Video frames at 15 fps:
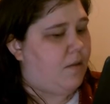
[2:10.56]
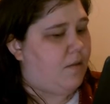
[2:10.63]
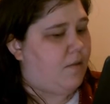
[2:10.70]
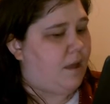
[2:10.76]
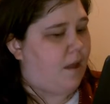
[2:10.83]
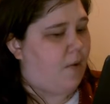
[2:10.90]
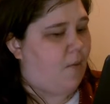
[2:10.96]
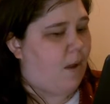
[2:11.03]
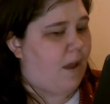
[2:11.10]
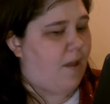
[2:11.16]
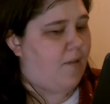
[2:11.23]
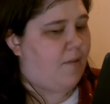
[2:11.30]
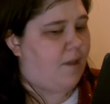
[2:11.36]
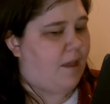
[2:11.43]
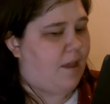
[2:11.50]

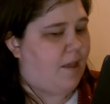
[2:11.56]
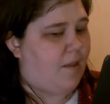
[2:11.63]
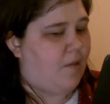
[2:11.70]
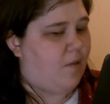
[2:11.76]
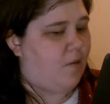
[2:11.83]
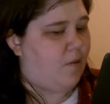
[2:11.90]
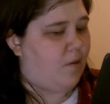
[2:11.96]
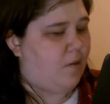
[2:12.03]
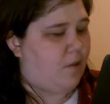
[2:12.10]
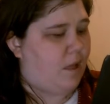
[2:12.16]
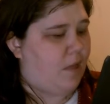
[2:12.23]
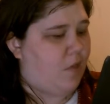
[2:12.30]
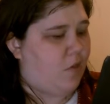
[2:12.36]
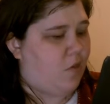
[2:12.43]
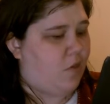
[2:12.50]
Zachariah's hands
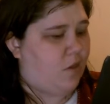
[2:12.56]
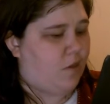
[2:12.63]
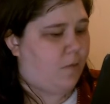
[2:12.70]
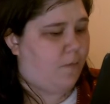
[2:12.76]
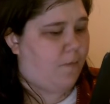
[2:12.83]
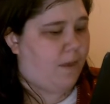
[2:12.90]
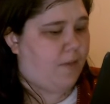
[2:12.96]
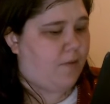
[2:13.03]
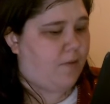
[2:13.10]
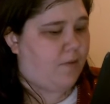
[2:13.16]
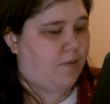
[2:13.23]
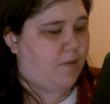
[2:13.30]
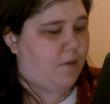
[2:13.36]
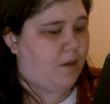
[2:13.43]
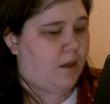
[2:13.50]
clenched into
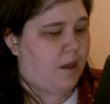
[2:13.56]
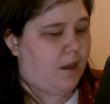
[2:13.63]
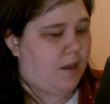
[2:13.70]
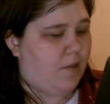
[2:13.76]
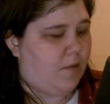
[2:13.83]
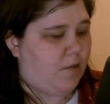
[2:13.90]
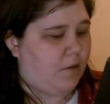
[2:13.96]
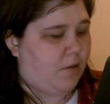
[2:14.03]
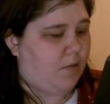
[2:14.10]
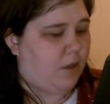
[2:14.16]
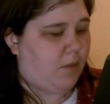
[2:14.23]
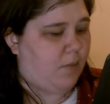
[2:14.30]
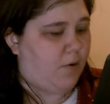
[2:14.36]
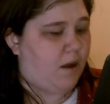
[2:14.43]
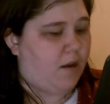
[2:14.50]
fists, and he
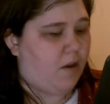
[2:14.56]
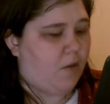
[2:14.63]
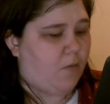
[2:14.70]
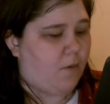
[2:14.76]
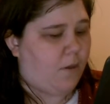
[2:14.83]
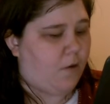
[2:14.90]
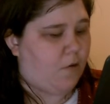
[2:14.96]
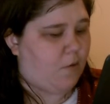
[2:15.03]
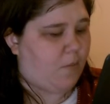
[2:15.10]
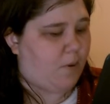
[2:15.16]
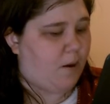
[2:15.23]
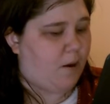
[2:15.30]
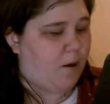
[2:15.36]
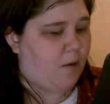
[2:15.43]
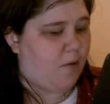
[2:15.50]
slowly pried his fingers
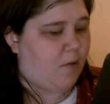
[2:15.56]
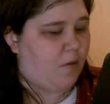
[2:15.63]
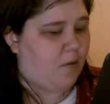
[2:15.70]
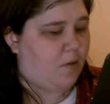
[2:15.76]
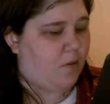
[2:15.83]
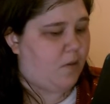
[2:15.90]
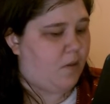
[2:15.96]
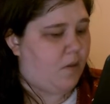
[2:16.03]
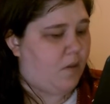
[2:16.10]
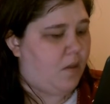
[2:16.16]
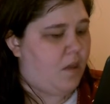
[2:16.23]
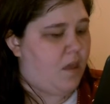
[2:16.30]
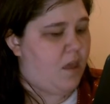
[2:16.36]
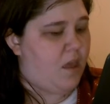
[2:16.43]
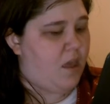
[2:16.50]
apart.
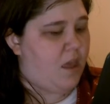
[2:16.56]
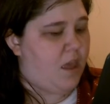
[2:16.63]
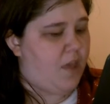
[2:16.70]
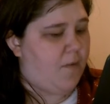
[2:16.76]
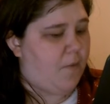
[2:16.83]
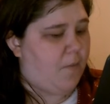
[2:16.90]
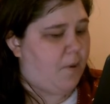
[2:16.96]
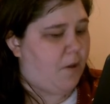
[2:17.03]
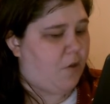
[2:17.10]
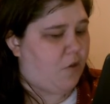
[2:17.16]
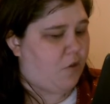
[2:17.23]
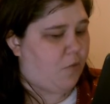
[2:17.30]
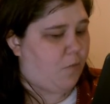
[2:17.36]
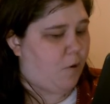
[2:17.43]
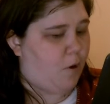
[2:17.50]
If he
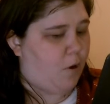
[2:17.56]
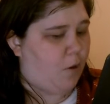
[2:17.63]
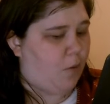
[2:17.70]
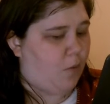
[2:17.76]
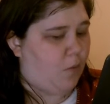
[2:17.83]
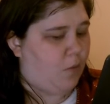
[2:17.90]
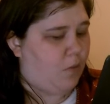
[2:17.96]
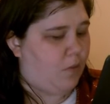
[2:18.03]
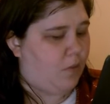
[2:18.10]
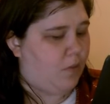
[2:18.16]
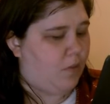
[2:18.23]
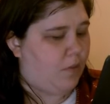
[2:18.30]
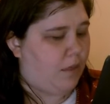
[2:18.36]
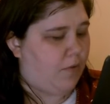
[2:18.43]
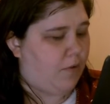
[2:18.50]
punched a wall,
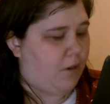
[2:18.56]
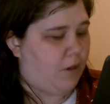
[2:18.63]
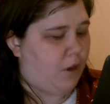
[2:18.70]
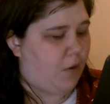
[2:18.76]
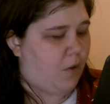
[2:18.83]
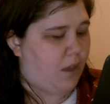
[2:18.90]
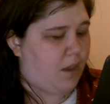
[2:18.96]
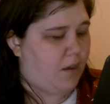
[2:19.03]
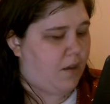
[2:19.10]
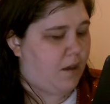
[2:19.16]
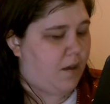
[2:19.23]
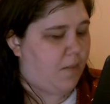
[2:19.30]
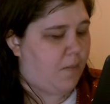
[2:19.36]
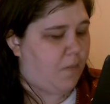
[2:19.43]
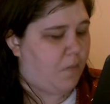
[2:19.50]
they would know he had
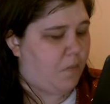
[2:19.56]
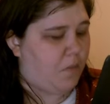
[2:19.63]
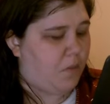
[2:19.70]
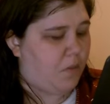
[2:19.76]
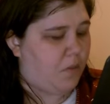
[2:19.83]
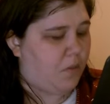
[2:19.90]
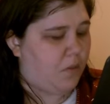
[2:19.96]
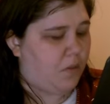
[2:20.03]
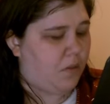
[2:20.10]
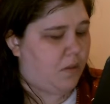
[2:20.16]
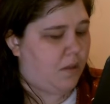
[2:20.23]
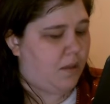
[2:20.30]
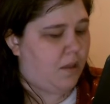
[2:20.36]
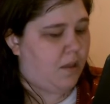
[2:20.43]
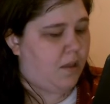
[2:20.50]
come.
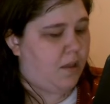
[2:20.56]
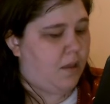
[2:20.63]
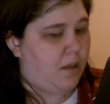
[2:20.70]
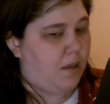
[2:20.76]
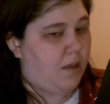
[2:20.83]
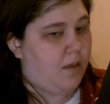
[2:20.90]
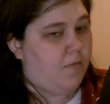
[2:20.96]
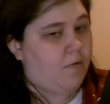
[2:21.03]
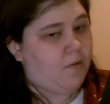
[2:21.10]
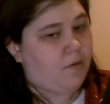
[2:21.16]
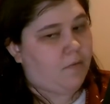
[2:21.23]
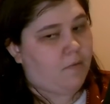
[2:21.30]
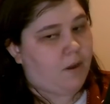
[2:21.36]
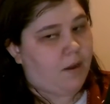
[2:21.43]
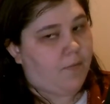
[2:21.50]
He
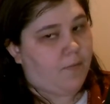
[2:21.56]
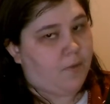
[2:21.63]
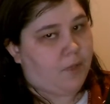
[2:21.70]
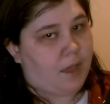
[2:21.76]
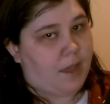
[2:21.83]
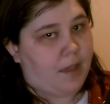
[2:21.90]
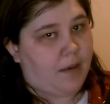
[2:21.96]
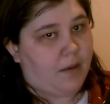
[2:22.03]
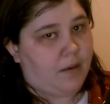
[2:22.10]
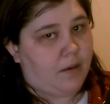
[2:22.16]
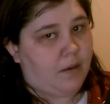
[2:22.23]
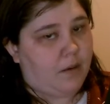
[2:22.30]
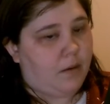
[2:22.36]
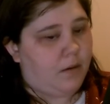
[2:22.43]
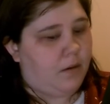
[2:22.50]
wasn't ready for that.
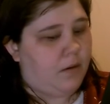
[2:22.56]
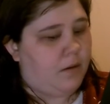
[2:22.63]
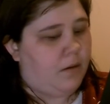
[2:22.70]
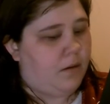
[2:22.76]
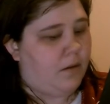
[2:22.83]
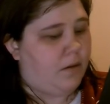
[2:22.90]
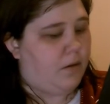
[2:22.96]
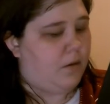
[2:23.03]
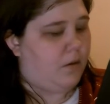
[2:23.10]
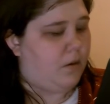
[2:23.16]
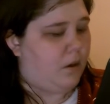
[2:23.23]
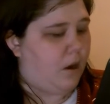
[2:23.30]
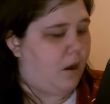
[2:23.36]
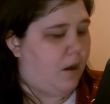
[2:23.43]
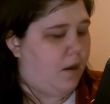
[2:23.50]

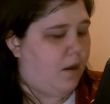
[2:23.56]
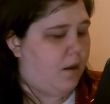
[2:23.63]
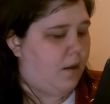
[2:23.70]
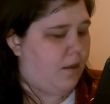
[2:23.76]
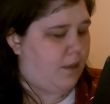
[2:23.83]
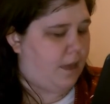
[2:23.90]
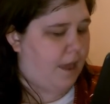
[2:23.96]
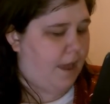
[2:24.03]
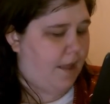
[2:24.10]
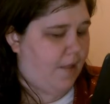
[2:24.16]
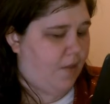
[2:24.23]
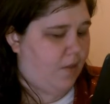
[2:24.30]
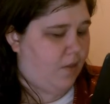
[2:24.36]
Not yet.